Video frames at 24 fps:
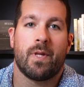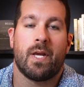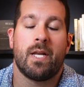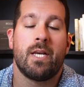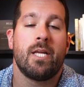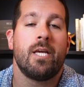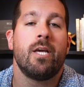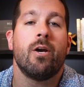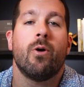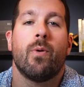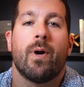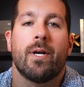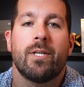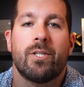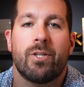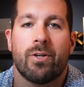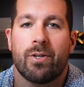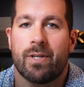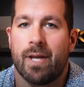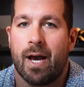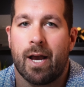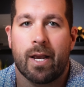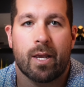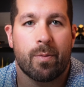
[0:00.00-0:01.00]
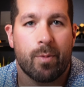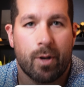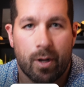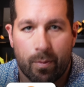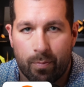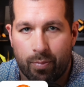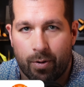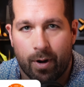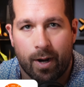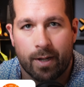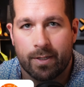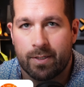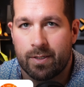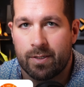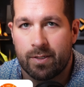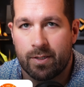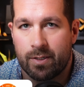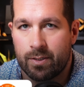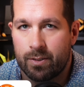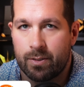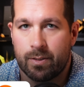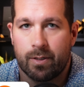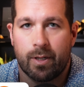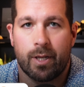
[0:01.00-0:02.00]
In EOS, your documented
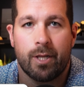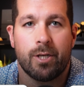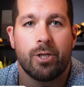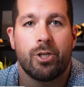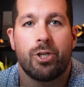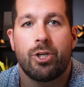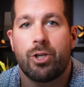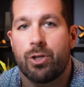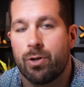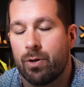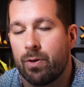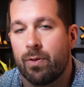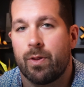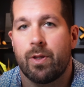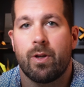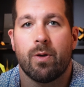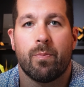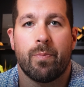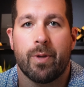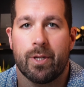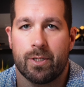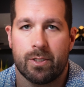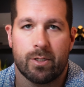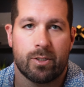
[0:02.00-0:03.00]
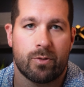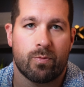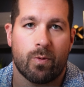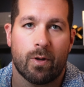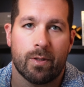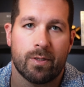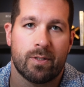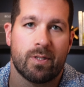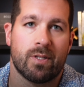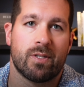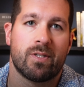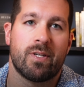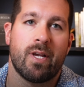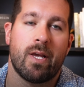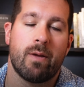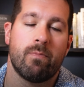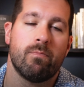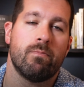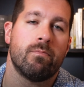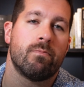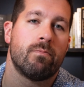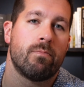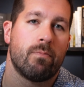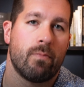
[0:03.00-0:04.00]
processes ensure that your business runs the
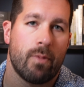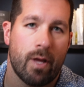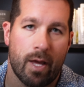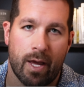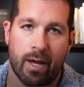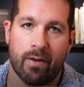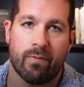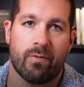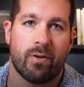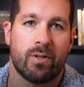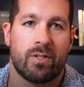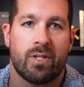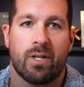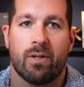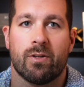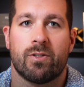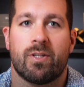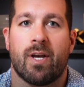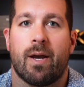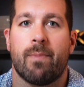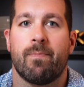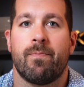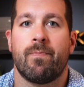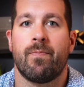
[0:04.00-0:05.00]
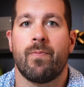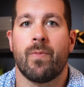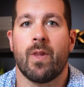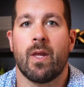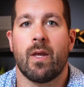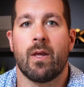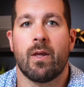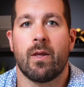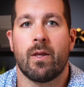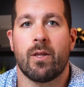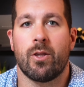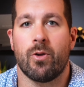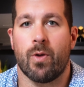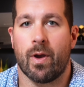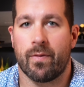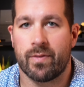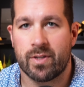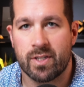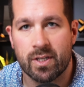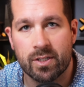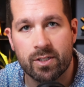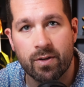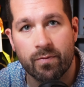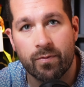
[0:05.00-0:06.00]
same every single time. You have a
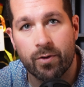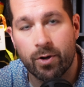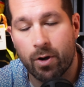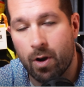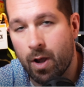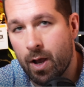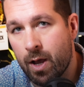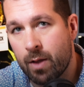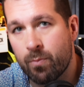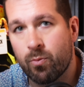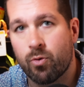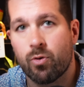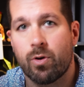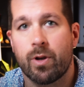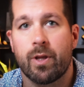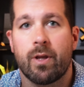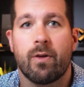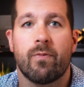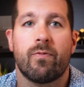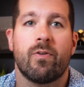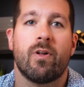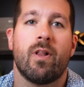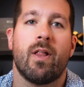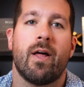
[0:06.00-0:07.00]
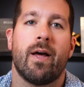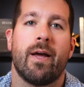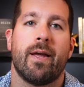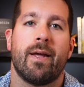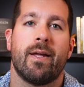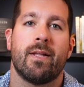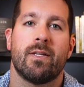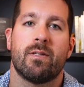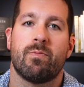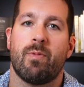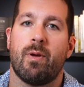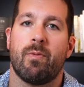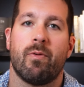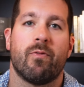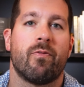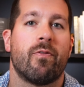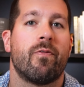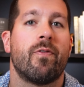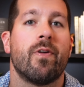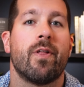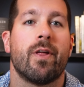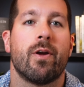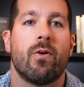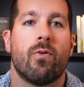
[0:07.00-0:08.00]
system for your onboarding of clients, maybe
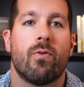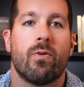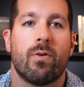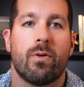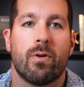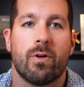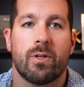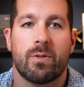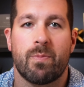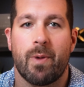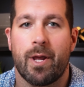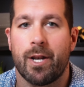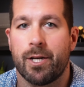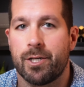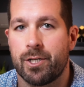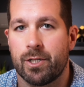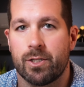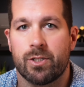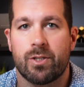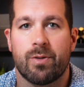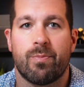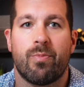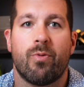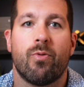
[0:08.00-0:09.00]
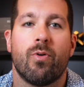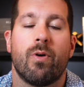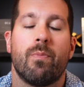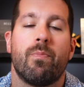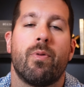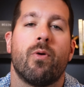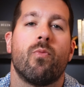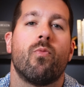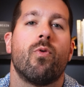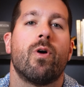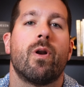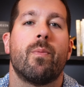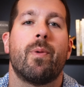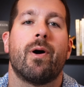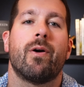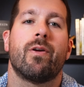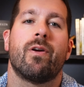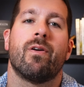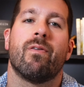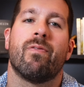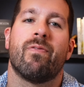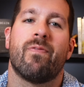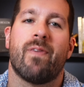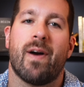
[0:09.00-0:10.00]
fulfilling orders, managing support, but what about
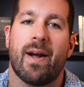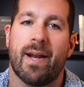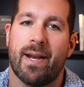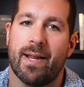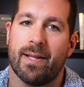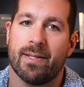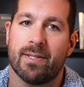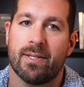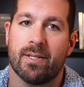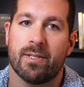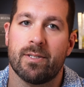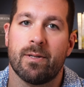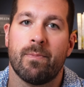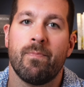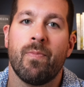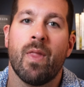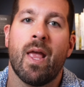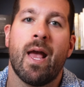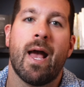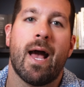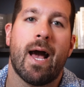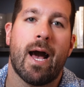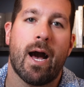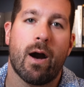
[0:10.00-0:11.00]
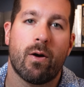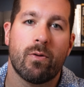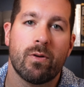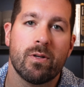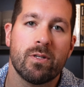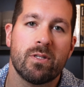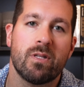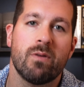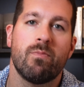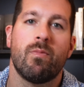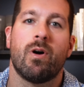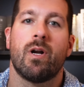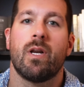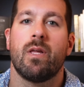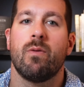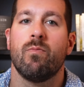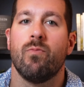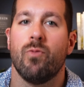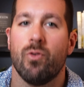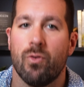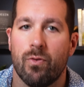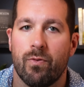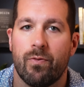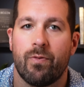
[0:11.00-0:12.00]
your finances? How does the money
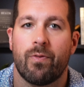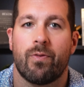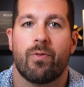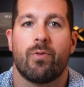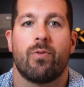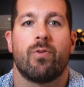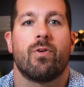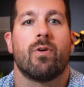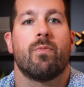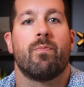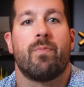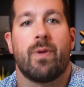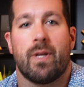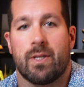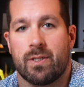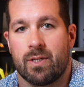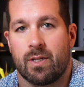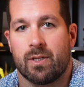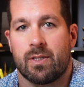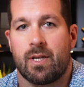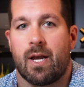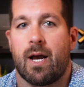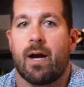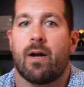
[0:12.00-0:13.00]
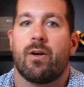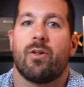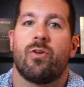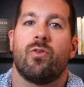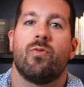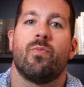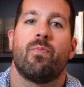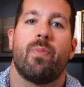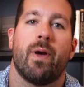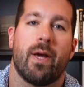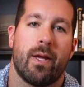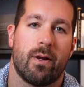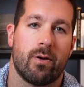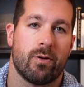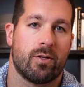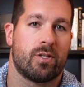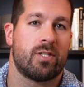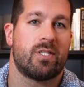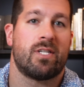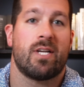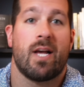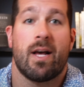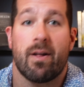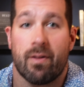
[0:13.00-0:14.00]
move through your business? How do you pay
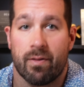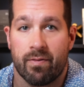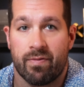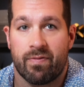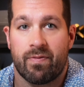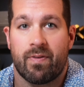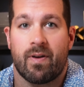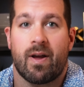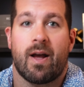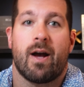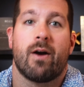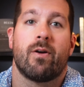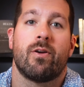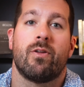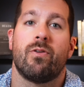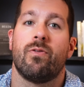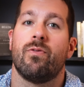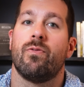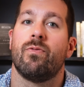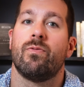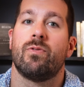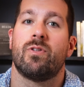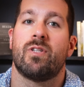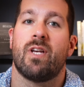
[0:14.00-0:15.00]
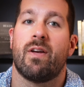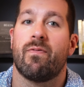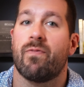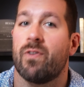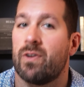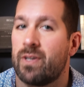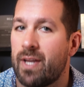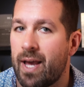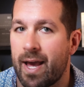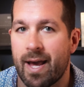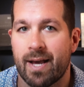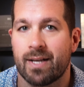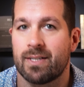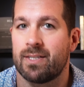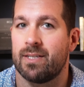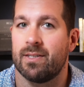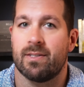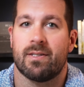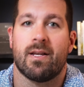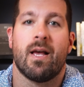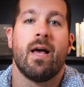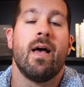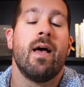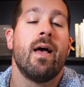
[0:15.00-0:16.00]
yourself? How do you save for
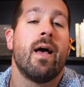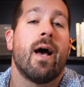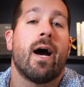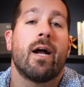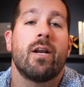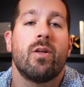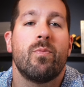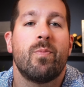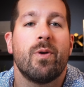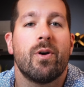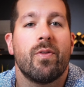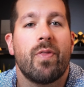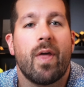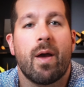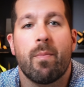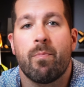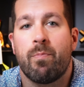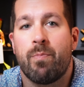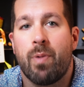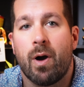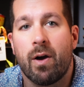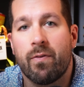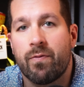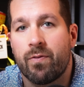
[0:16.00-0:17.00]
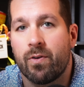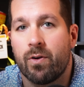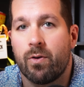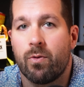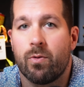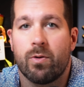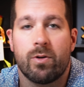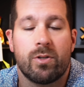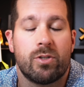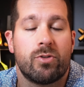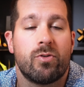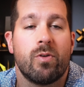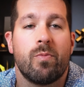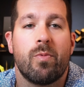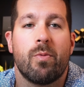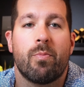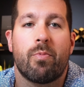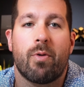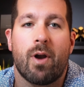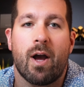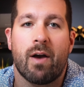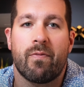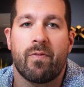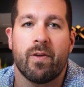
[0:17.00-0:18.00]
taxes? How do you build that buffer or distribute
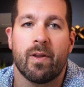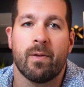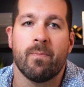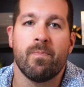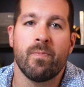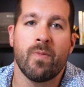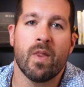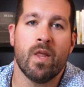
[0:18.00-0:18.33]
profit?